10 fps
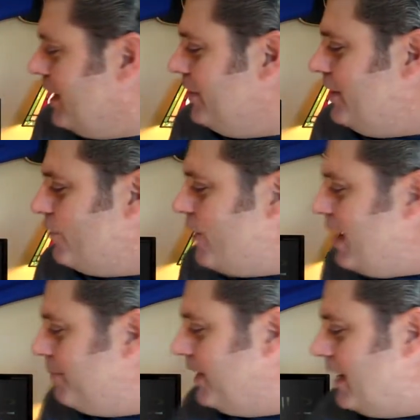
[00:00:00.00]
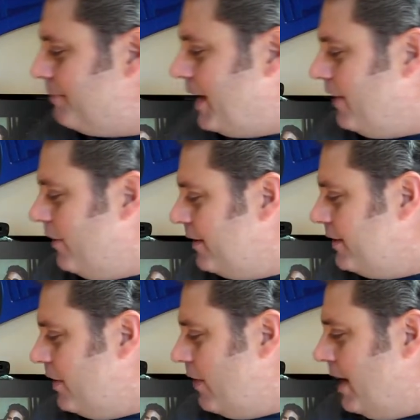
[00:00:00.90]
And then to wrap it up, I
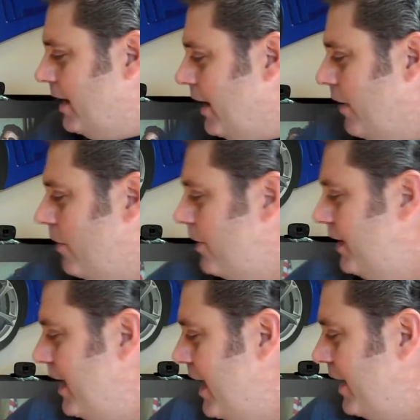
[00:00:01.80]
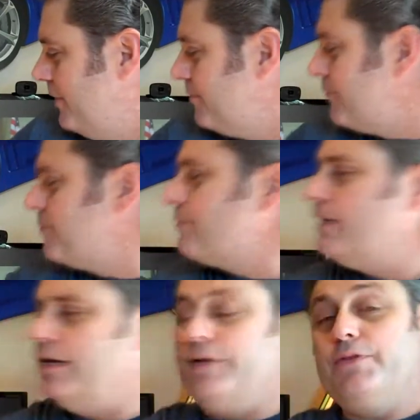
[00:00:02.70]
you know I, I already had
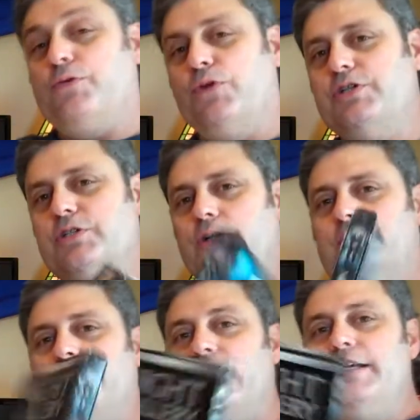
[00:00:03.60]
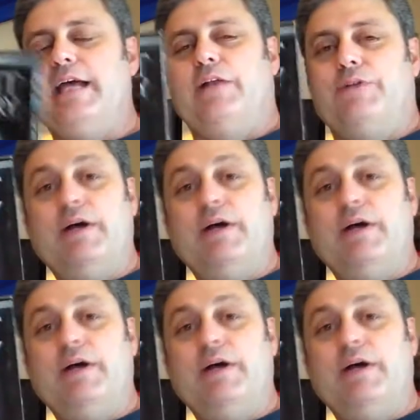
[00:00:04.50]
uh, the original Night Gallery.